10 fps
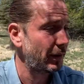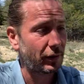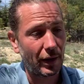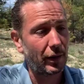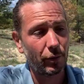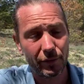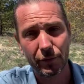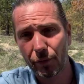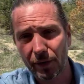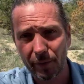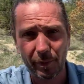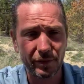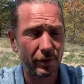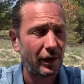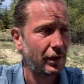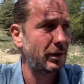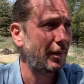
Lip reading: And the guy was, for example, studying